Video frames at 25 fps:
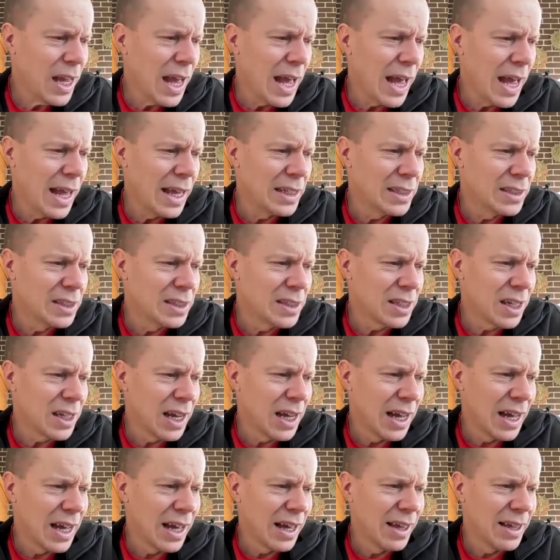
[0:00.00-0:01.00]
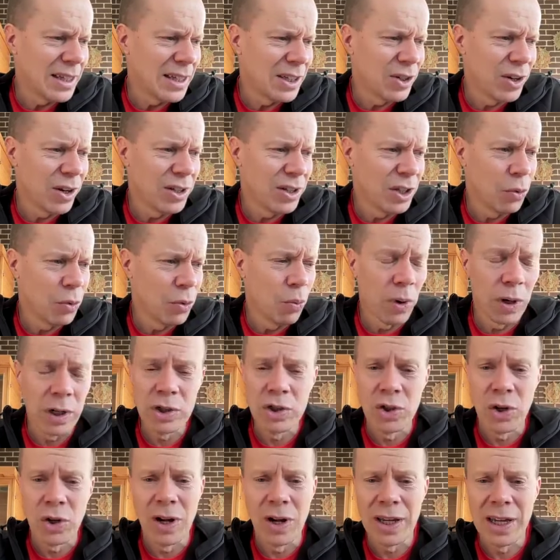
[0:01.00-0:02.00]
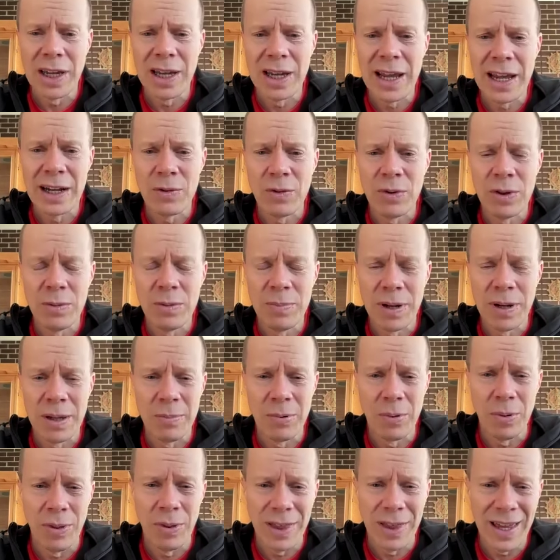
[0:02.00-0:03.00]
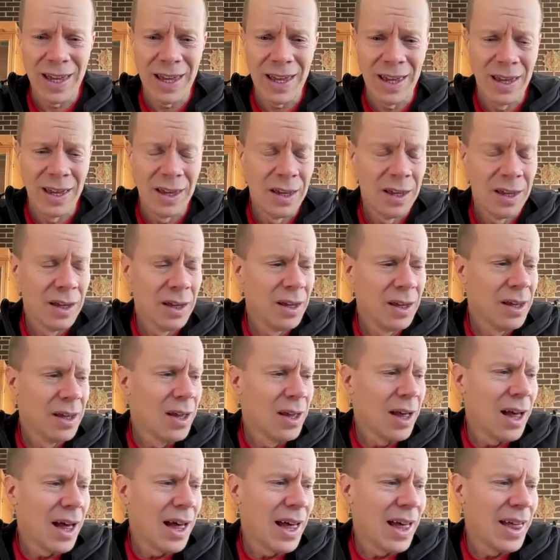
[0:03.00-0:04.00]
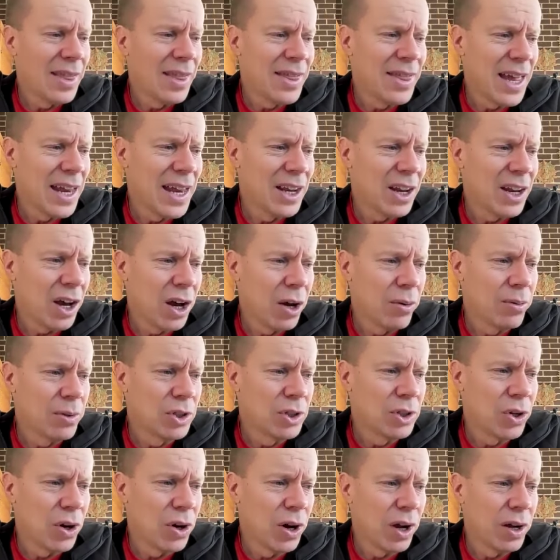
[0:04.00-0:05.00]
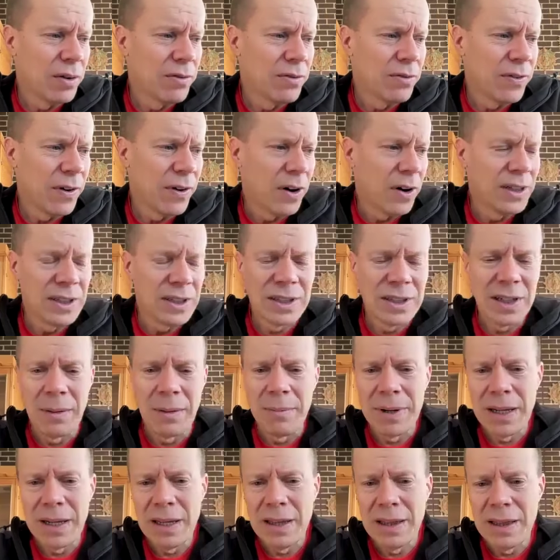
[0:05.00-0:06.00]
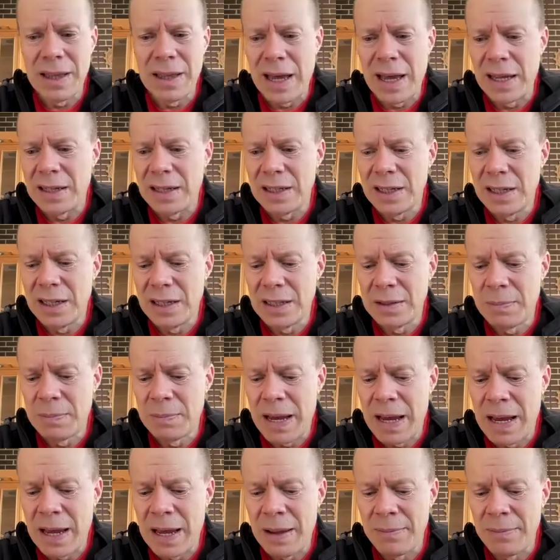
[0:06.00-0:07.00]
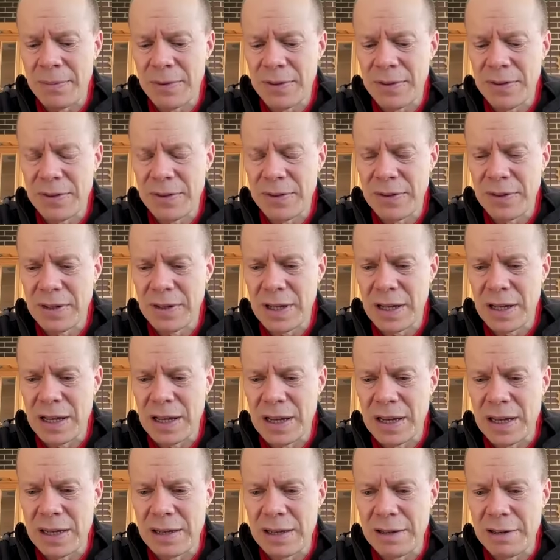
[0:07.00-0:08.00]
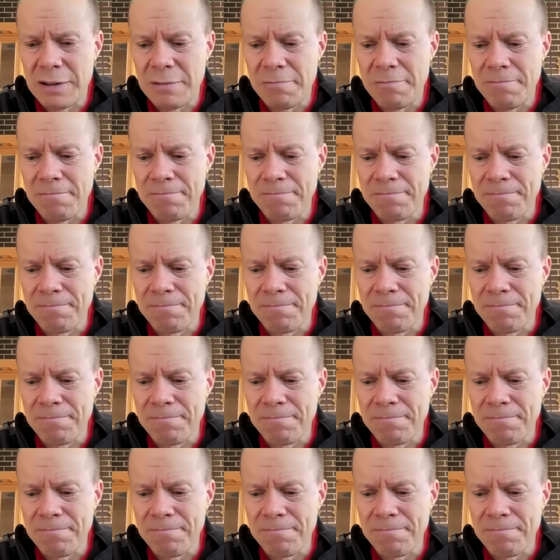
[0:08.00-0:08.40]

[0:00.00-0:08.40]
and you want to try and connect with people there, then I would try and find somebody that is perhaps uh,